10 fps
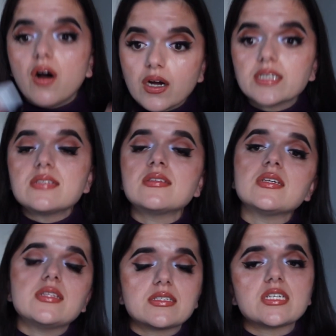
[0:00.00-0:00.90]

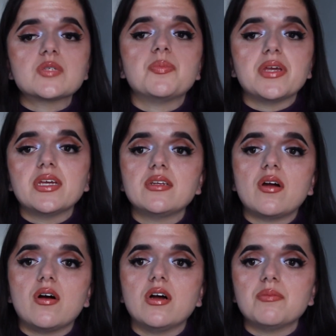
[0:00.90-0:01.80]
Honestly, this has been
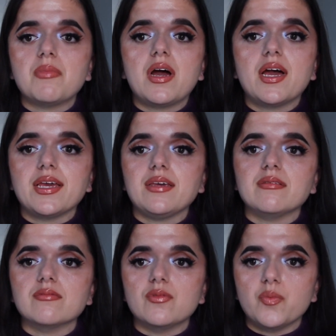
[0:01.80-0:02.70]
on
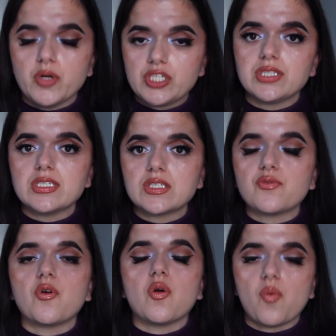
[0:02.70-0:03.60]
my wish list
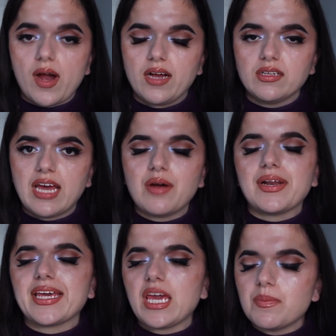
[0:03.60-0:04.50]
for a while now,
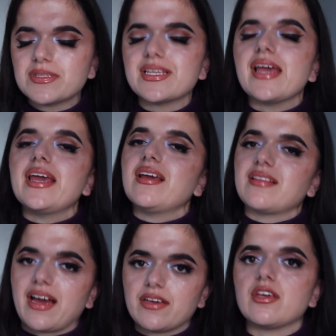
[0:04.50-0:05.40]
and I keep
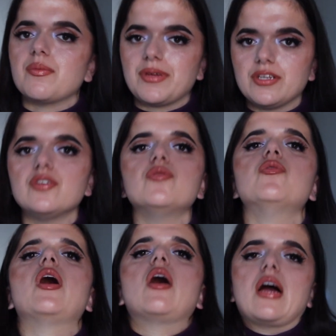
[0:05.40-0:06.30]
saying that. I mean,
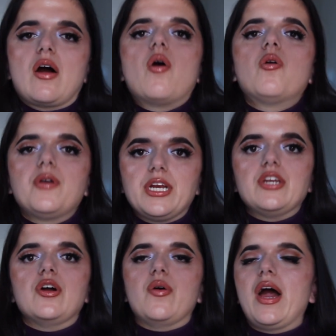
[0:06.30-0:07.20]
you
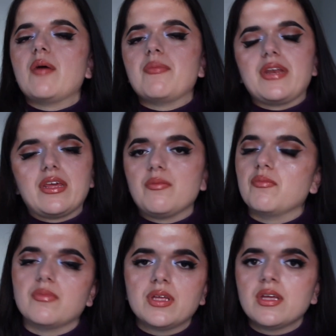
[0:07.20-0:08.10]
already know how many
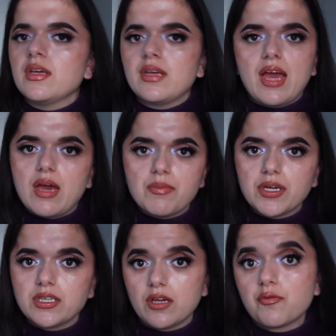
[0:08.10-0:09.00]
M
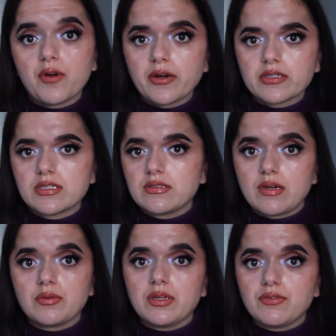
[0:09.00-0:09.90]
Micallef fragrances
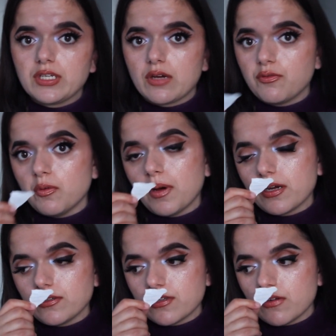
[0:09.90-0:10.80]
I would love to get full
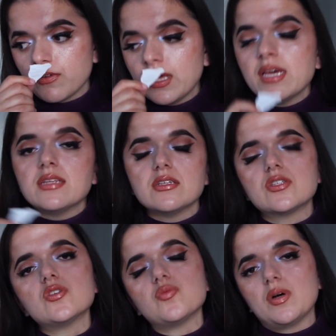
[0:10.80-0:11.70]
bottles of.
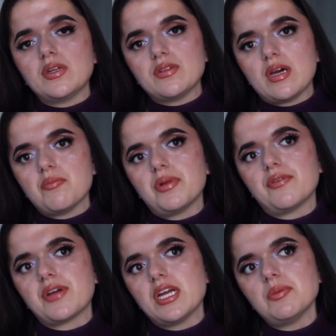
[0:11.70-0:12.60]
This is one of them, but
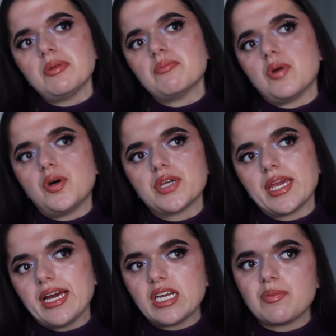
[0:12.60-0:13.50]
I've kind of been
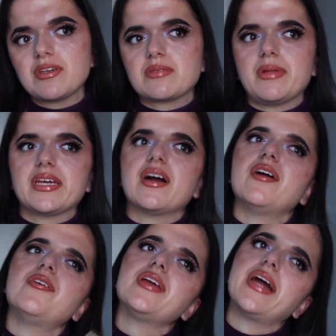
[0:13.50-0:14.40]
balking at it because I'm like,
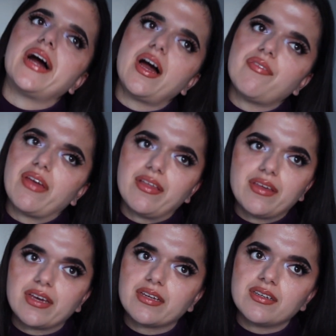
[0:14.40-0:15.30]
I already have
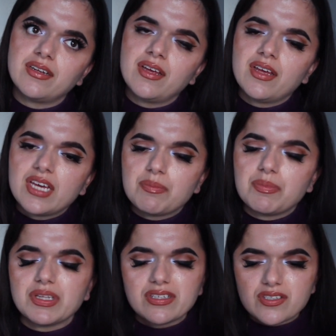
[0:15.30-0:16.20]
Alien,
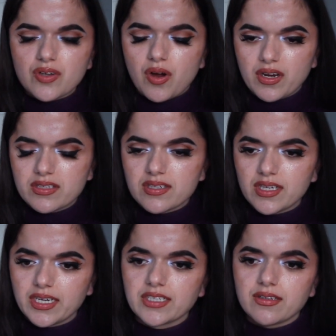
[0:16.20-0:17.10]
but this is honestly
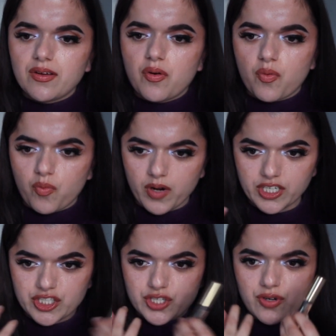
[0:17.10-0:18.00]
like a
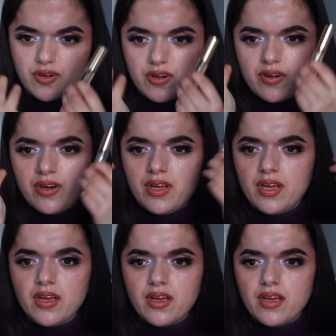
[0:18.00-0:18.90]
richer,
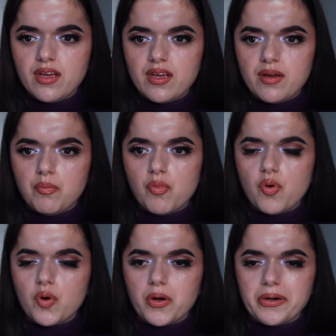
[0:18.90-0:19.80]

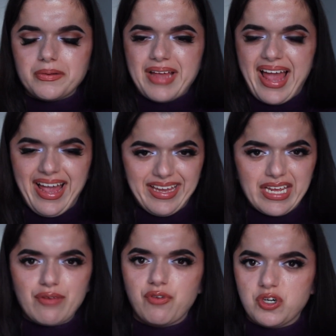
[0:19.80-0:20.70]
more
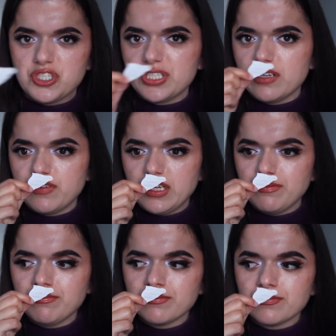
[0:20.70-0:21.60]
heady version of it.
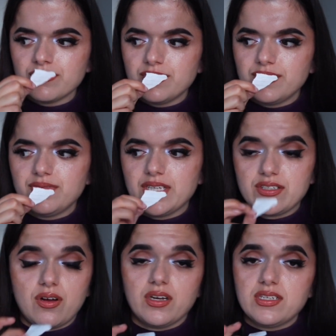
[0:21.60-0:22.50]

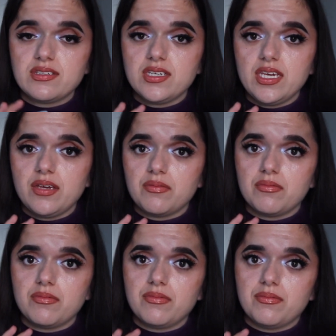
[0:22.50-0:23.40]
It's honestly
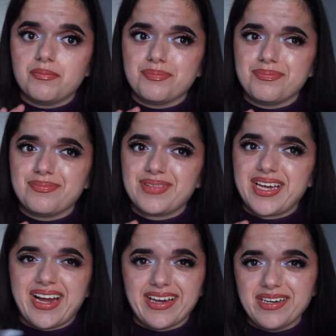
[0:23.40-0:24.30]

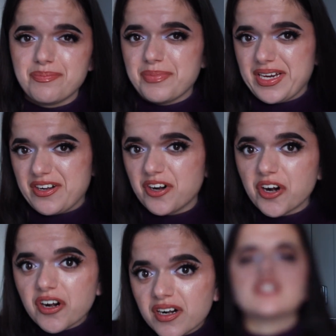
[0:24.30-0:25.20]
kind of
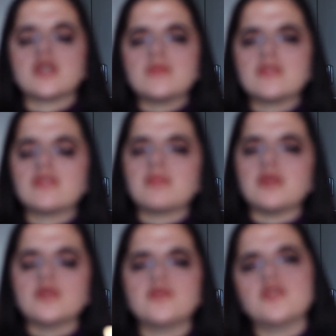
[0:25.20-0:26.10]
better in terms of the
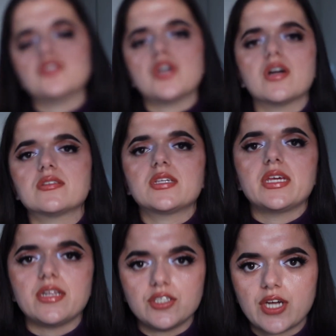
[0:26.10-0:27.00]
beautiful,
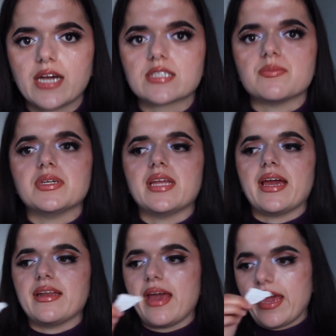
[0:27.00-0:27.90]
intoxicating jasmine
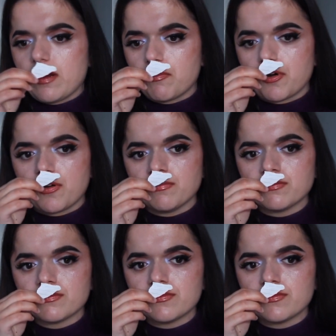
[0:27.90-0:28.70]
and amber.